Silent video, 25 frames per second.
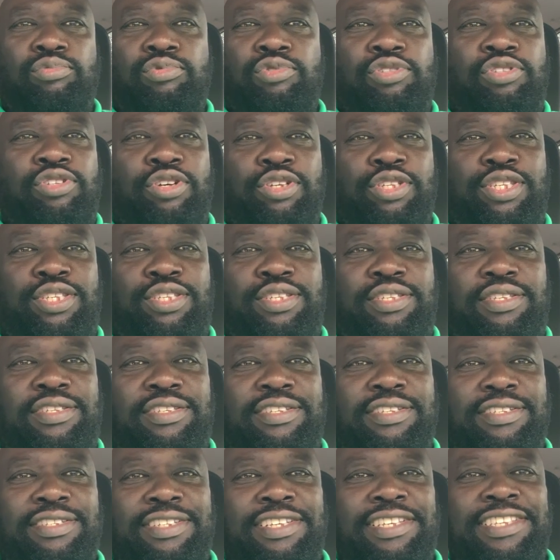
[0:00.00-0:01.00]

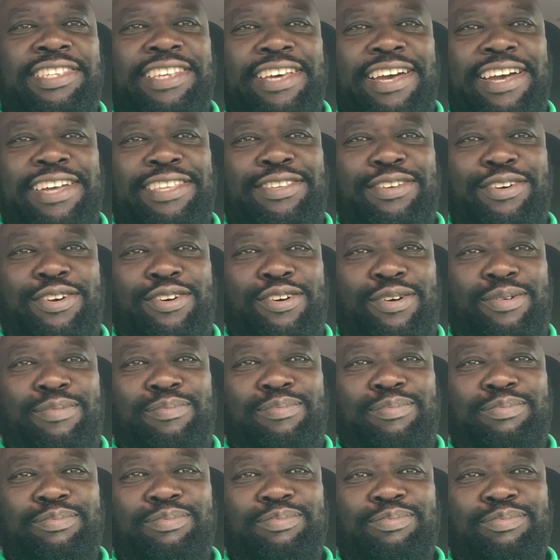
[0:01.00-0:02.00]
just decide to
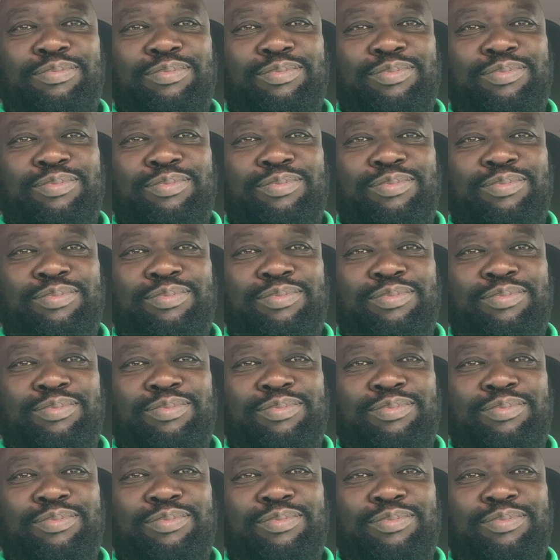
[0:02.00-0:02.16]
come